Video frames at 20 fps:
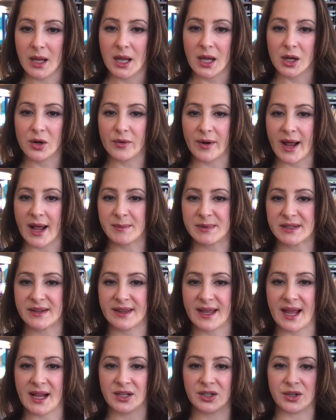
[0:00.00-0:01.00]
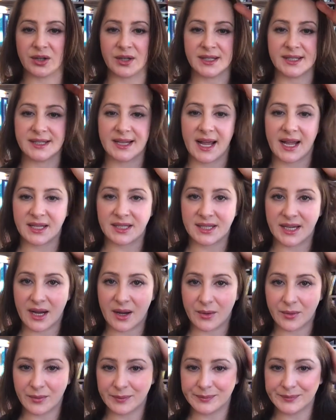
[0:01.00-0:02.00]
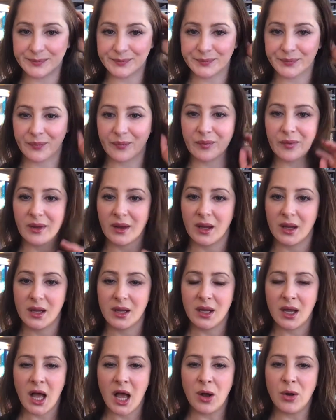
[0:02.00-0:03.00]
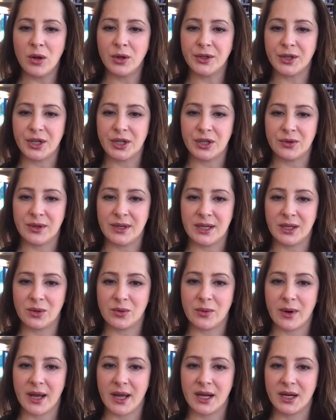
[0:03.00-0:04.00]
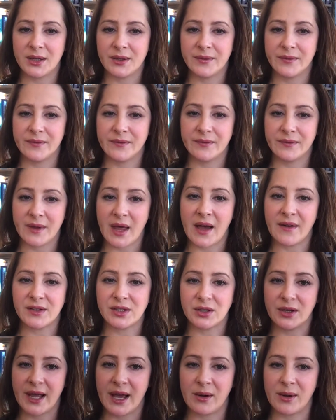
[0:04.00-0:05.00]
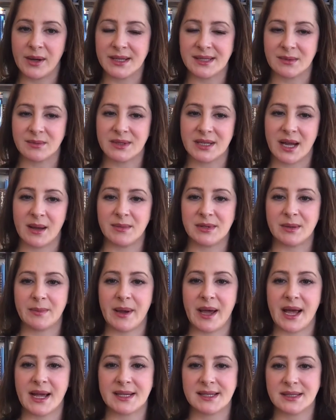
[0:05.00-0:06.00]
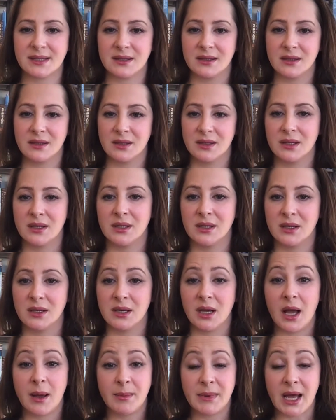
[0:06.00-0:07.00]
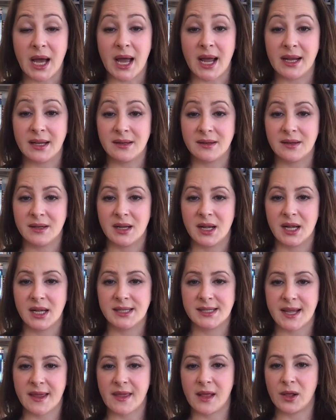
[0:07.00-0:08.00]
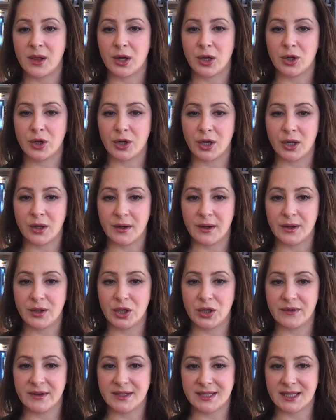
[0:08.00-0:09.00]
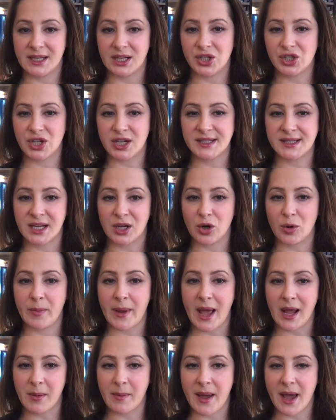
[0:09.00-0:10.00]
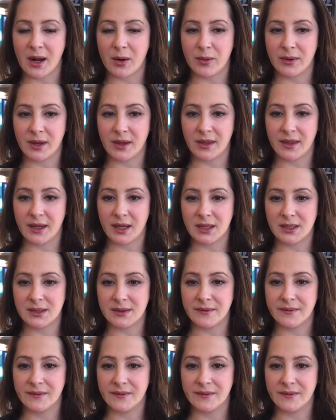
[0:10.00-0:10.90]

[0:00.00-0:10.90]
Gramps thanked her and sat down. "How old are you?" he inquired, after allowing some time to pass. "I'm 9, said the little girl, nervously adjusting her backpack with a thud.